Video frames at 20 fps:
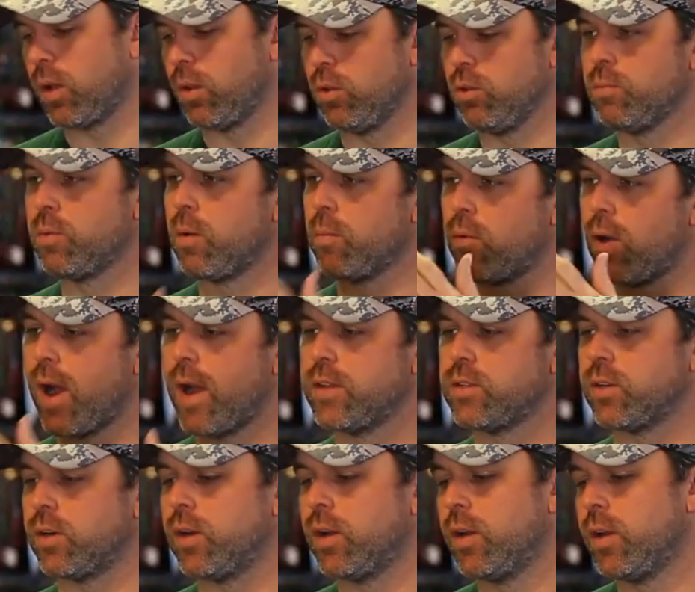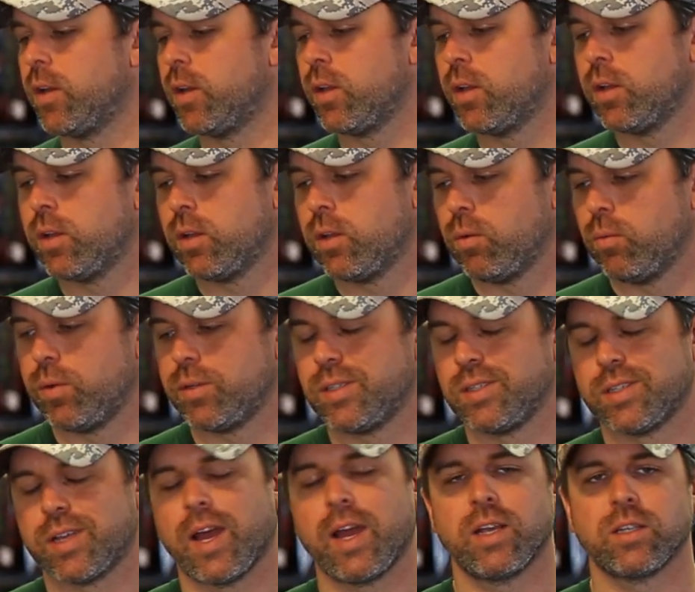aluminum riser, which
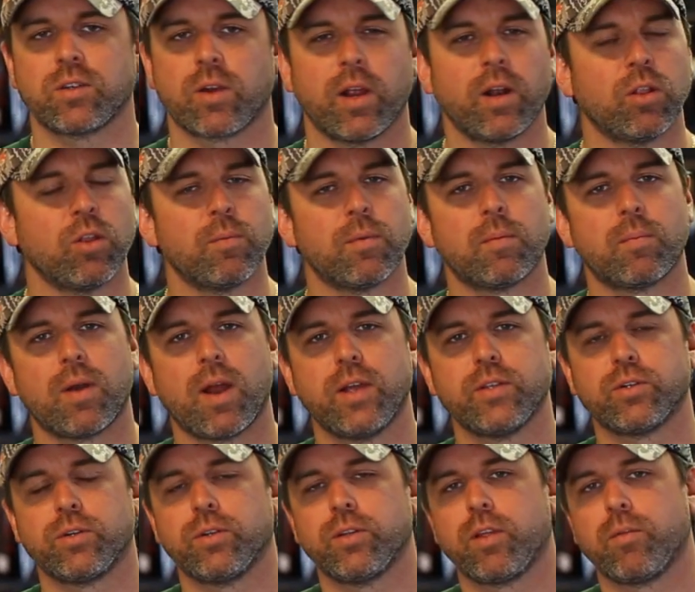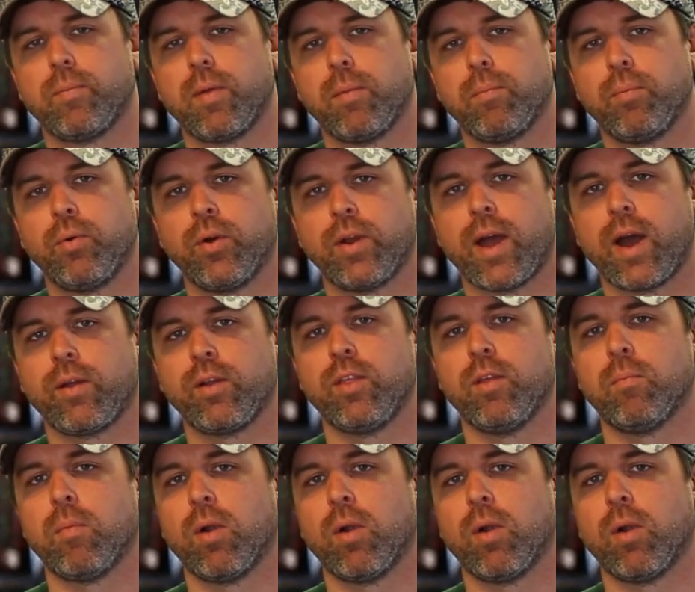is the highest grade aluminum riser that's been put out in the